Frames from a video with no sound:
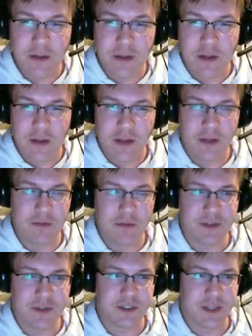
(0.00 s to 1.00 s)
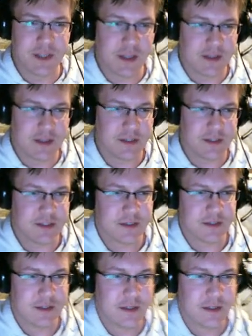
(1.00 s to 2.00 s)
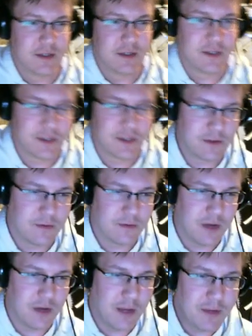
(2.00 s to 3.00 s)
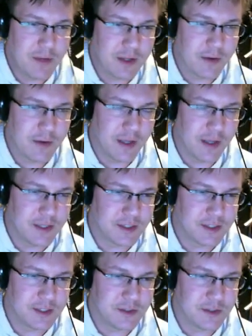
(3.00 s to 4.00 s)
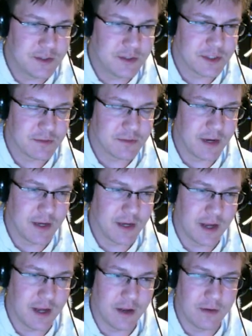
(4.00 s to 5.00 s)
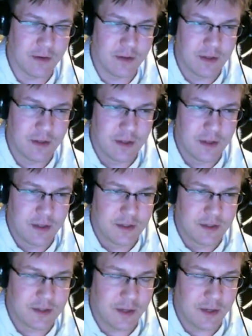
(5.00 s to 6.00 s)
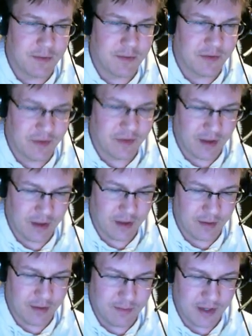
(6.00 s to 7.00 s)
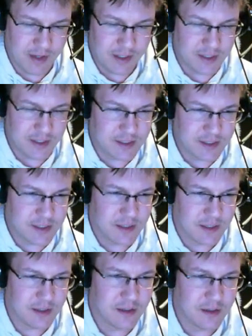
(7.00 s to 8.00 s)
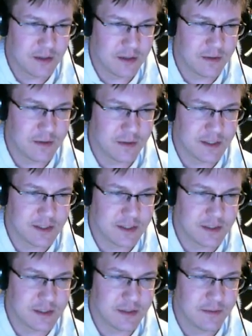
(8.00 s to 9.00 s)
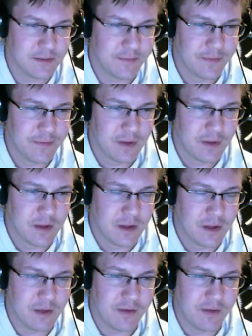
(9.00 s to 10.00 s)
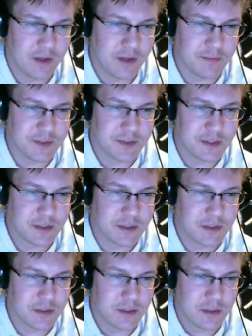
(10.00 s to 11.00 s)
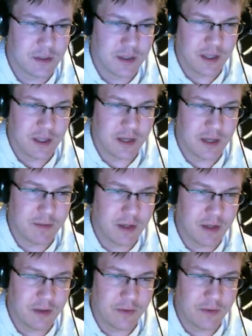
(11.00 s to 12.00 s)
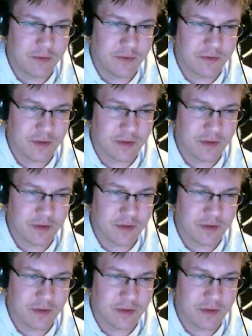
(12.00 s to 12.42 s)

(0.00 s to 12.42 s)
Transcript: numbers like this. So I'm going to go ahead and just do this right now. So I'm going to say my list of nums, and I'm going to use